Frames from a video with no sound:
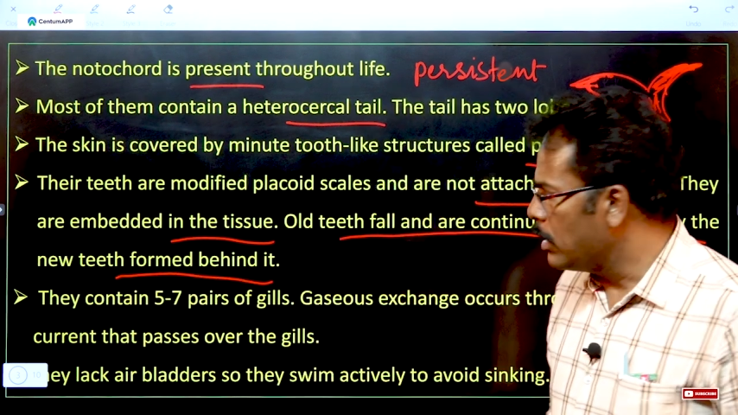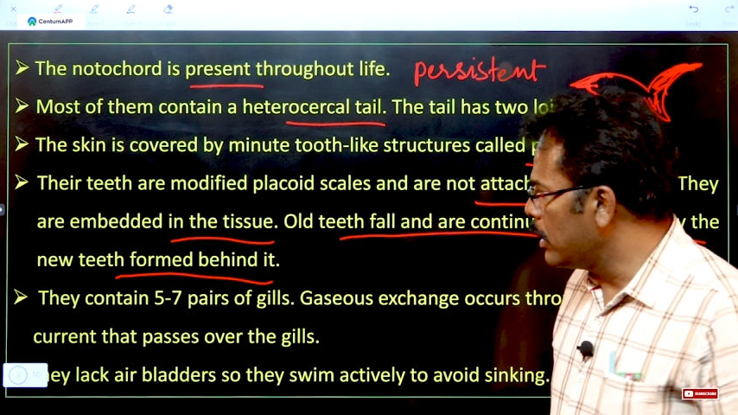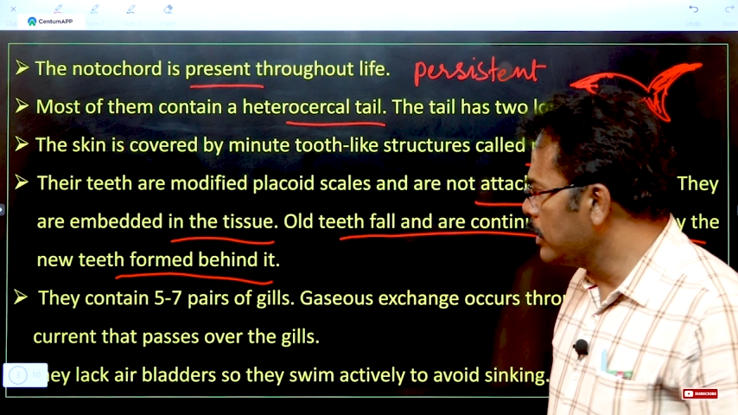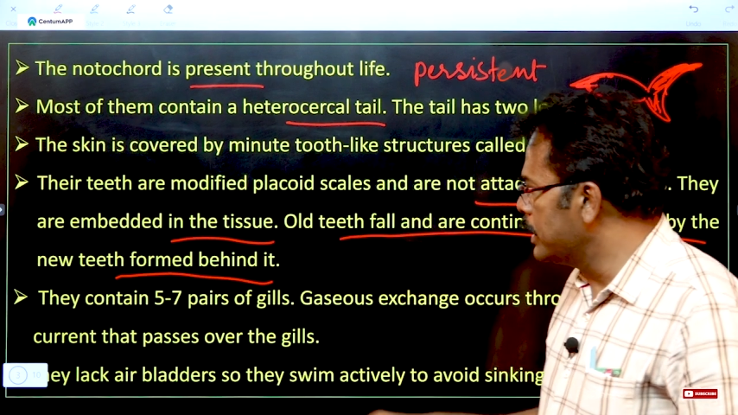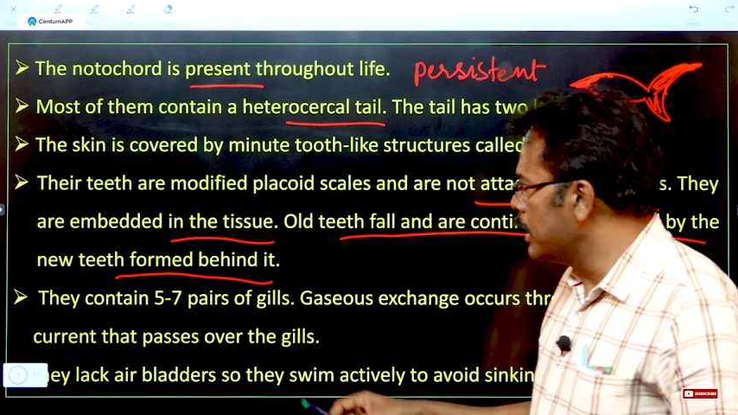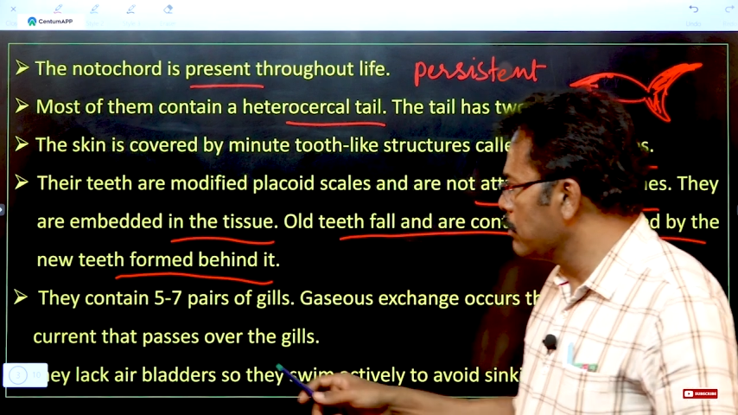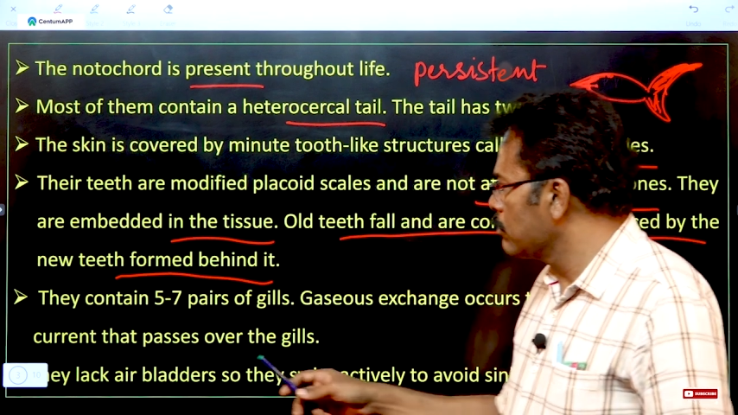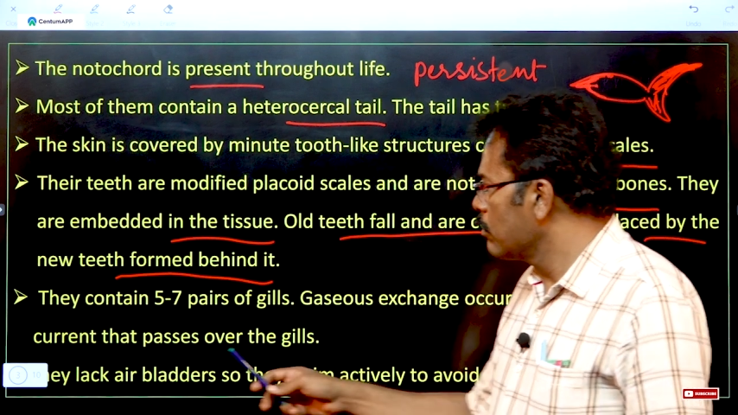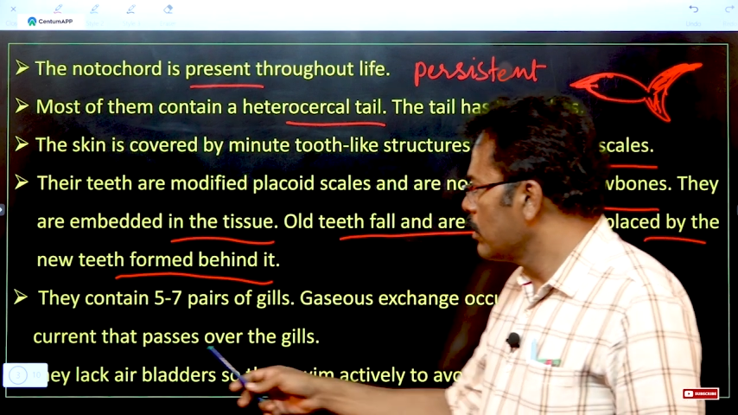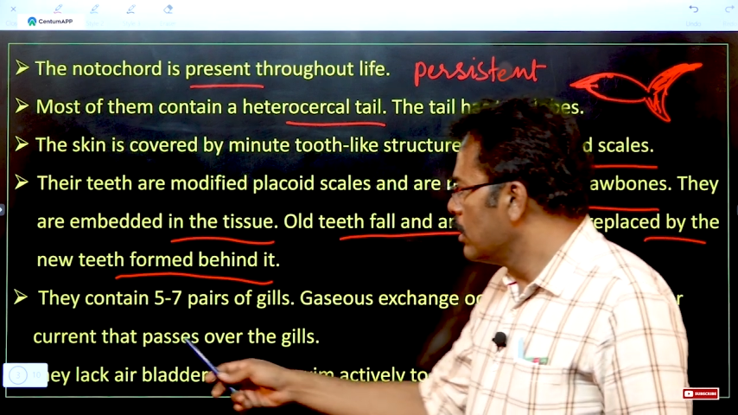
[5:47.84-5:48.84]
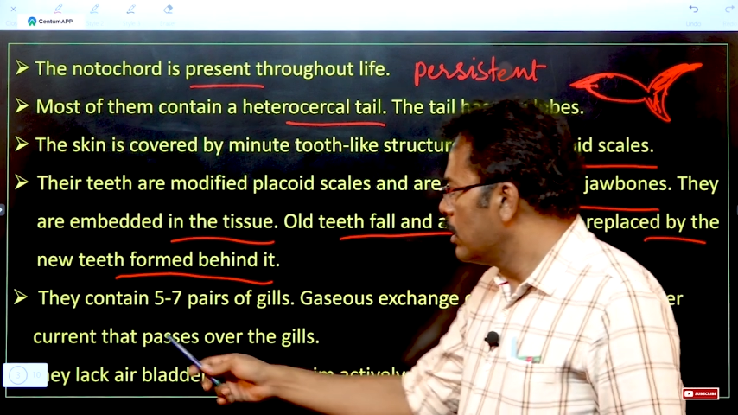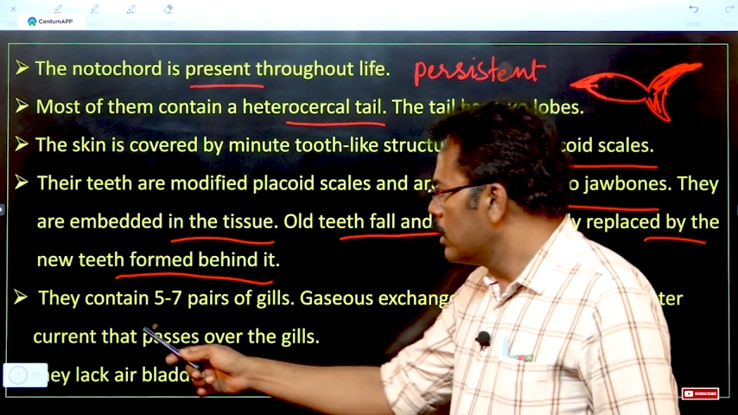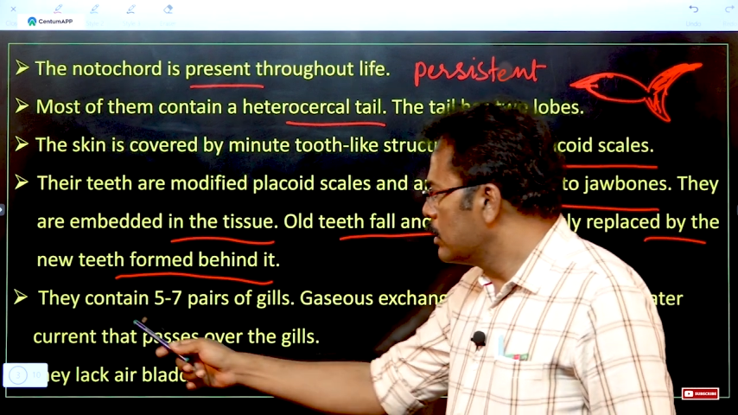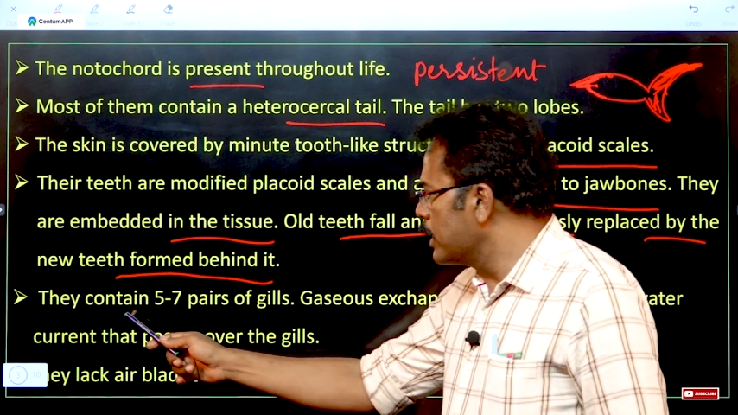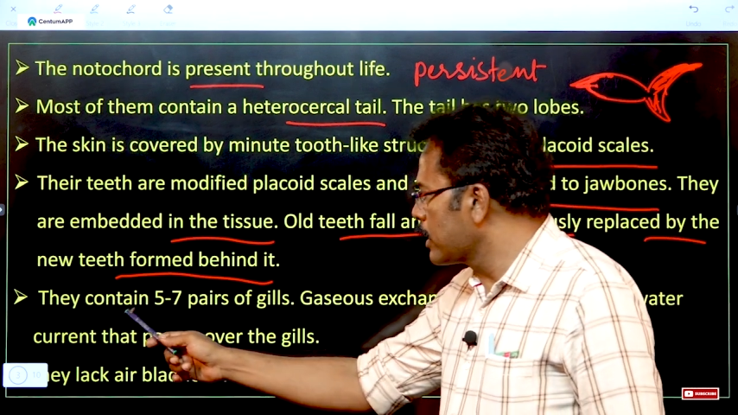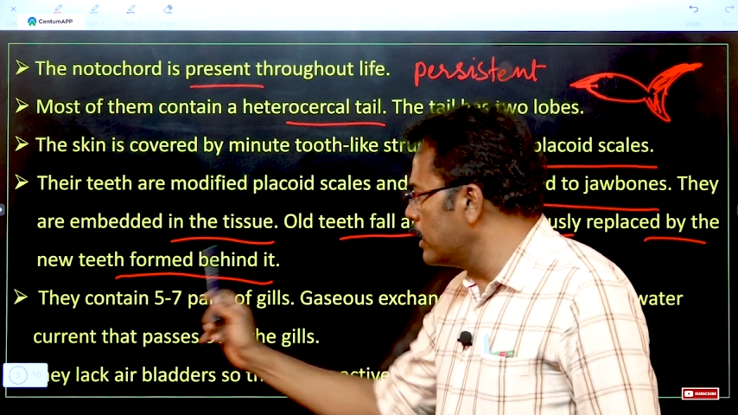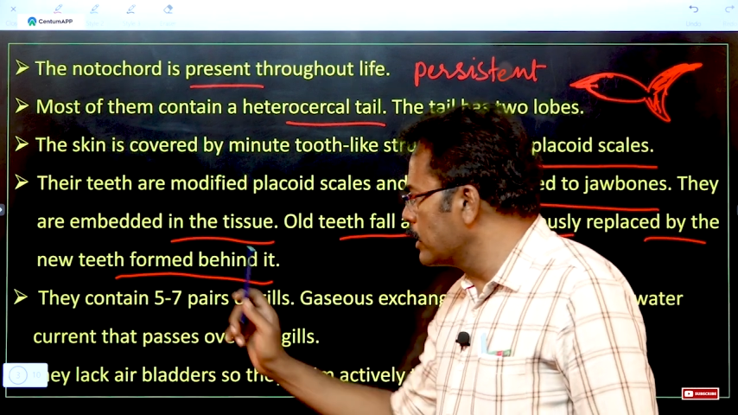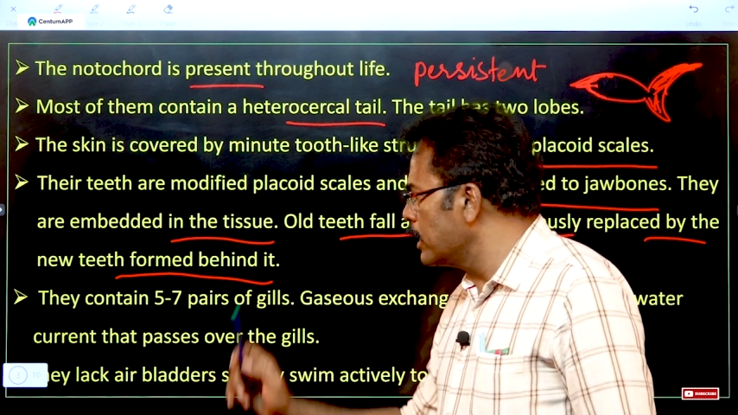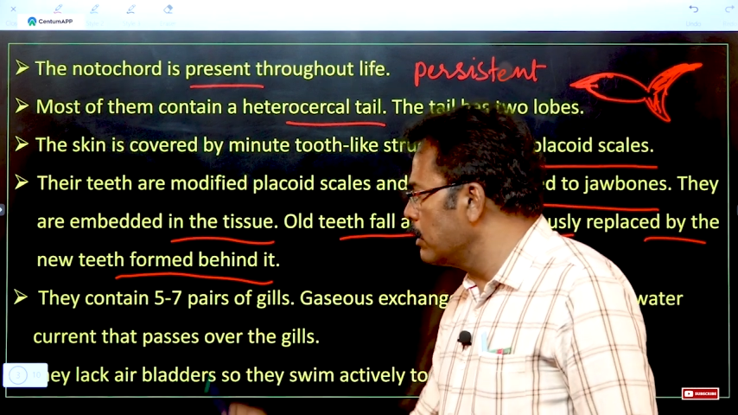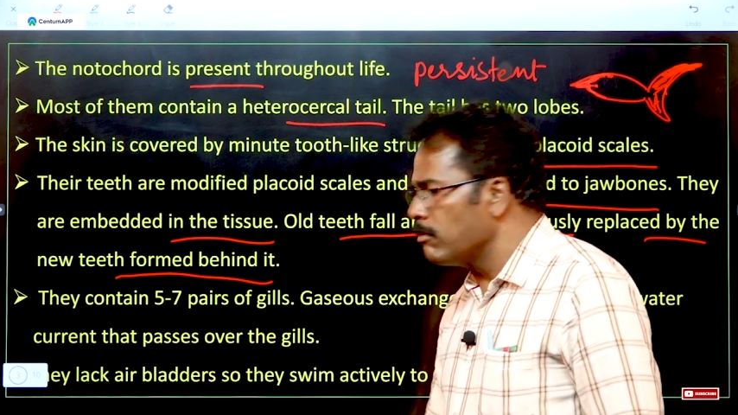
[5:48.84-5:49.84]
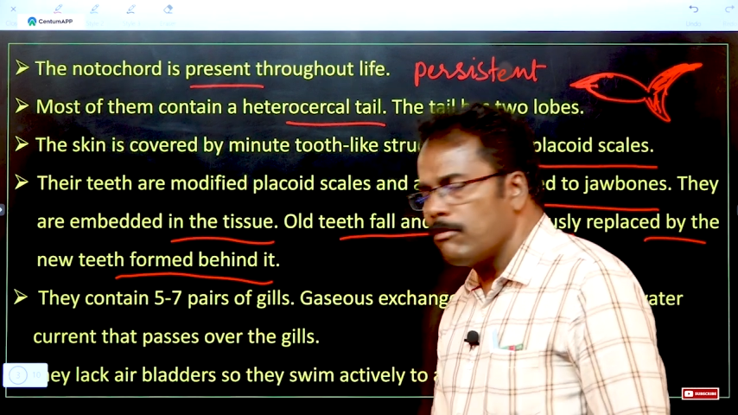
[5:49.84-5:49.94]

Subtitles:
and then they contain